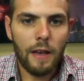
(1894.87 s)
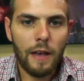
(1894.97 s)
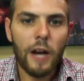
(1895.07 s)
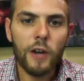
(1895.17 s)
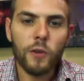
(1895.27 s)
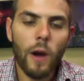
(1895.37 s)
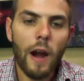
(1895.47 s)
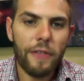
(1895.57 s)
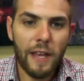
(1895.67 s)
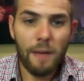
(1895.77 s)
Here's where
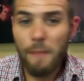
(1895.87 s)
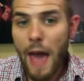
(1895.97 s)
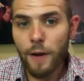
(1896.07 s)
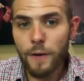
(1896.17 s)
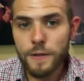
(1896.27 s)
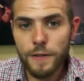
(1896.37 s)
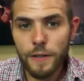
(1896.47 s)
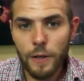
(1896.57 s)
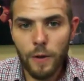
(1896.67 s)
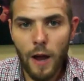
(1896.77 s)
I think it matters
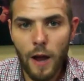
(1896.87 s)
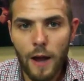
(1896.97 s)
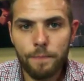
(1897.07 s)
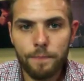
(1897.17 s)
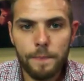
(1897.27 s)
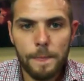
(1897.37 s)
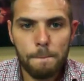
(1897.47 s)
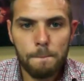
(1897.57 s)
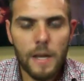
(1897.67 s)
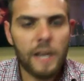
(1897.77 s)
to you and I.
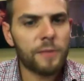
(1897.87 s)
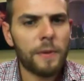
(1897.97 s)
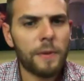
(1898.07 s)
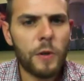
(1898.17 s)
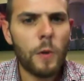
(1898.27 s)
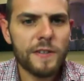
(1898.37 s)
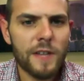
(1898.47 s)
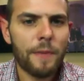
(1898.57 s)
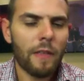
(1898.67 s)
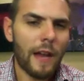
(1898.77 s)
It's because doing
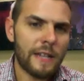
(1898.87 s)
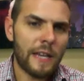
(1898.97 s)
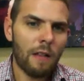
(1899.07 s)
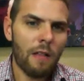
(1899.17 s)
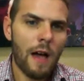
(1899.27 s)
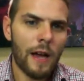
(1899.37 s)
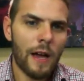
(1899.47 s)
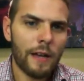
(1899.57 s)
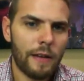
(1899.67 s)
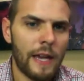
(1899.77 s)
something like
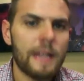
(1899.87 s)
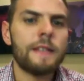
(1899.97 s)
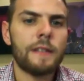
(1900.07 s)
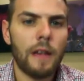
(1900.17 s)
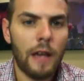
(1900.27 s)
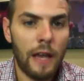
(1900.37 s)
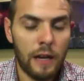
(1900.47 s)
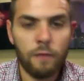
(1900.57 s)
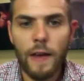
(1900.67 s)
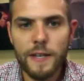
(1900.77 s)
DLI is an
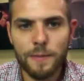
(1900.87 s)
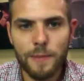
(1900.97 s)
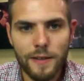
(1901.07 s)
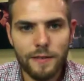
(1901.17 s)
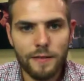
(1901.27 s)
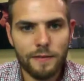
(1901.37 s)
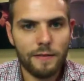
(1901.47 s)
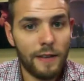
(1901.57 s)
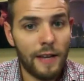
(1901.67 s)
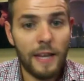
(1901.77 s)
investment.
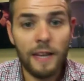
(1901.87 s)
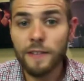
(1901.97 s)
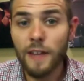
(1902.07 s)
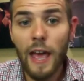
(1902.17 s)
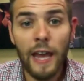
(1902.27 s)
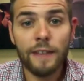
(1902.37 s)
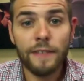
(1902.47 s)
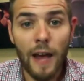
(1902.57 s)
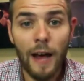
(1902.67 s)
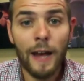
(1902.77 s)
It is a
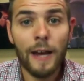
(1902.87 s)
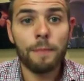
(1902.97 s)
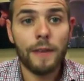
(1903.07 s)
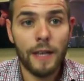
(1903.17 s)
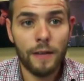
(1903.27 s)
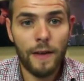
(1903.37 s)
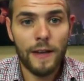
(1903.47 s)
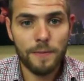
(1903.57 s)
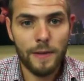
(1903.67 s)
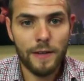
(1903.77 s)
time
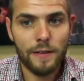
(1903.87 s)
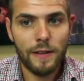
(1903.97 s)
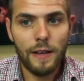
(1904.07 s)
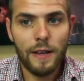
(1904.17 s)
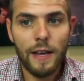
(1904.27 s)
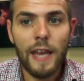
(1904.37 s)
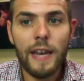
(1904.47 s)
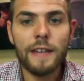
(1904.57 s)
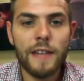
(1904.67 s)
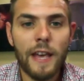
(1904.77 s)
investment.
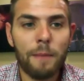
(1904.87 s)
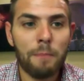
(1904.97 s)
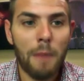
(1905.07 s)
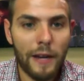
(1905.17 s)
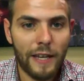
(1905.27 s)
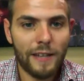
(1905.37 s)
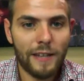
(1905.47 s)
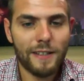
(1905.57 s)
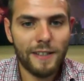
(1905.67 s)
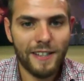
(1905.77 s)
It is a money
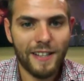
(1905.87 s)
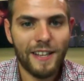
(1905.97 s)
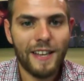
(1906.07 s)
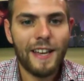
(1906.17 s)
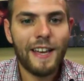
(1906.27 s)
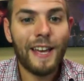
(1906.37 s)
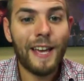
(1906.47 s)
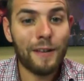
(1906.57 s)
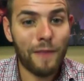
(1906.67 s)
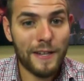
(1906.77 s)

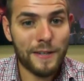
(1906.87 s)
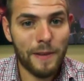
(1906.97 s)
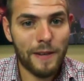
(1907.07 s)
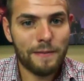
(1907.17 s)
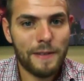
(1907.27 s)
investment.